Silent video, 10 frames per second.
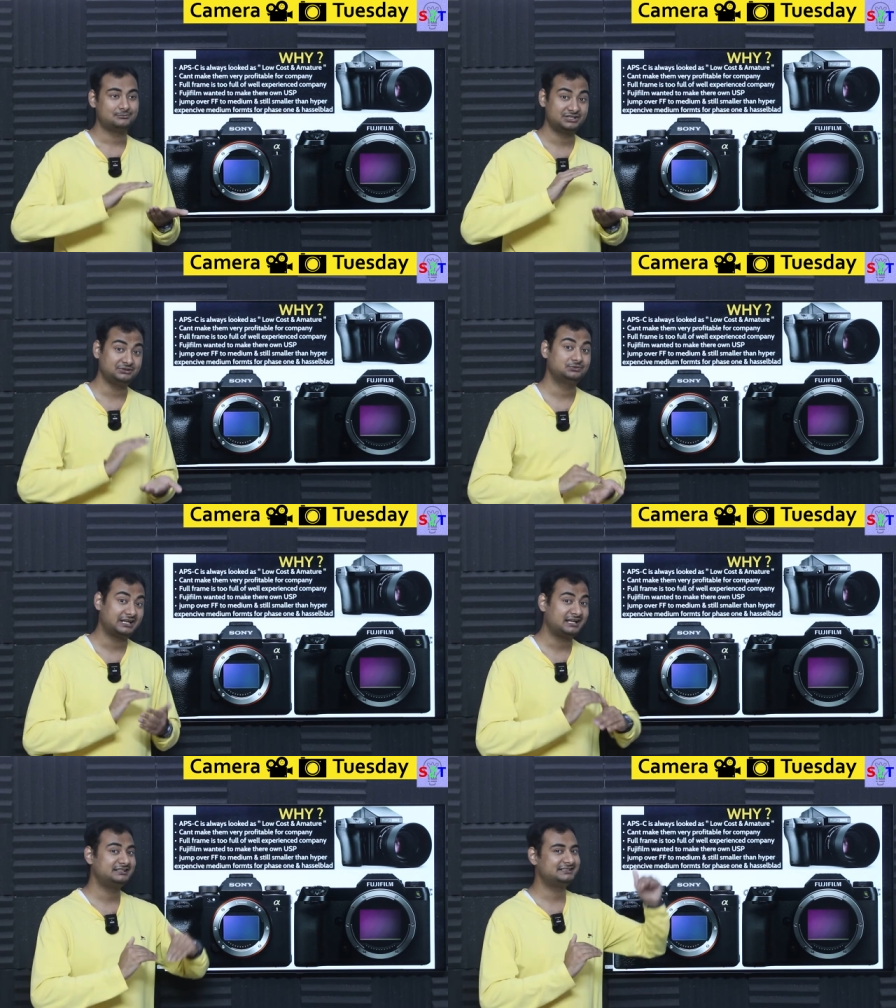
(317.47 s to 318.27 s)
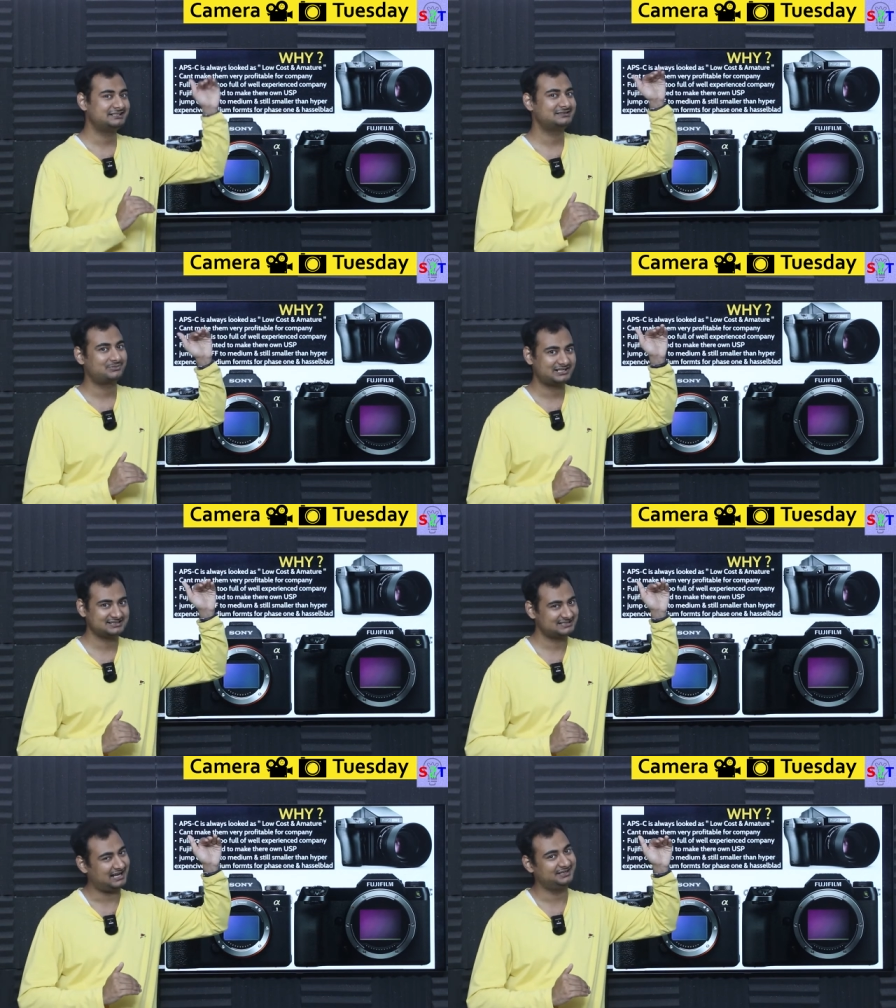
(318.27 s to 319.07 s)
But you can increase the price
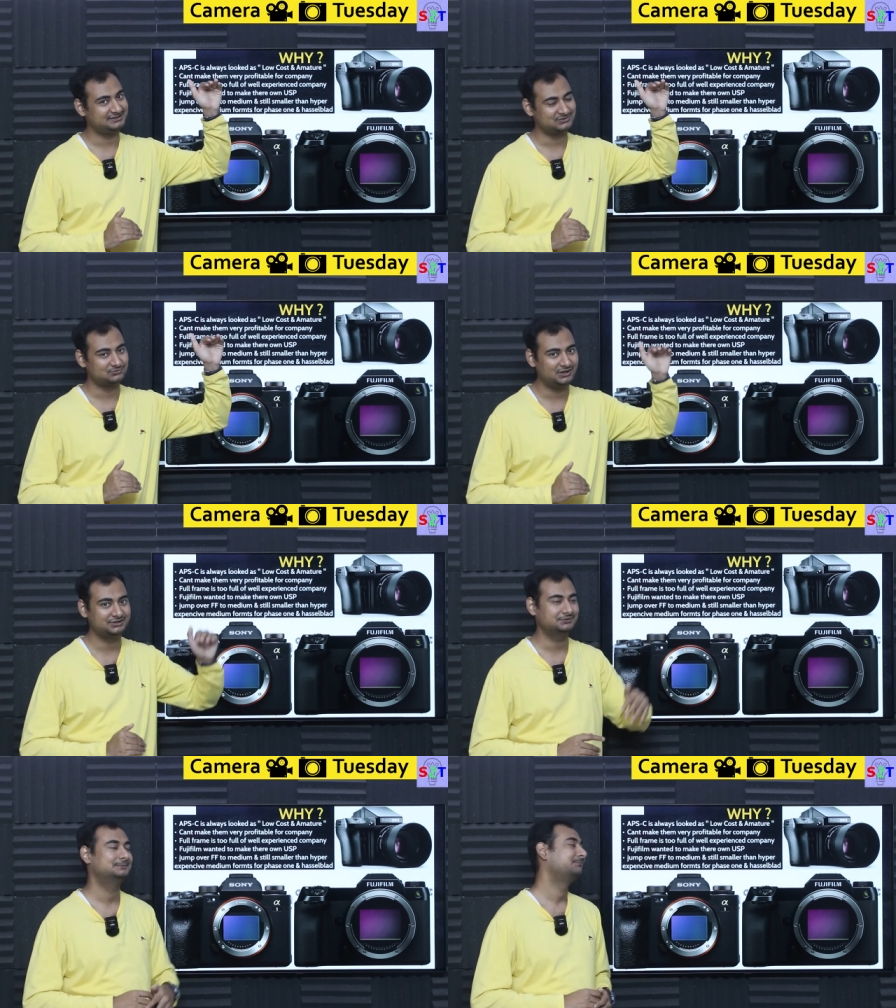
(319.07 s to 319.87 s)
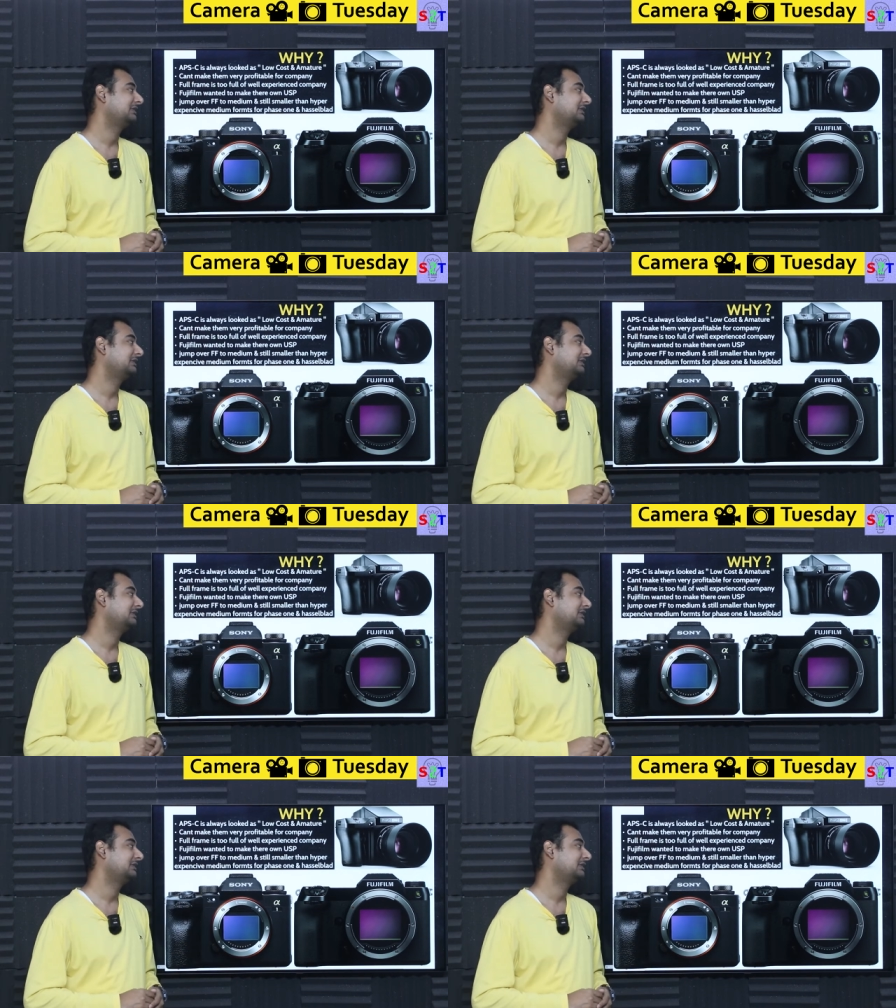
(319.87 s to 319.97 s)
as high as you want to,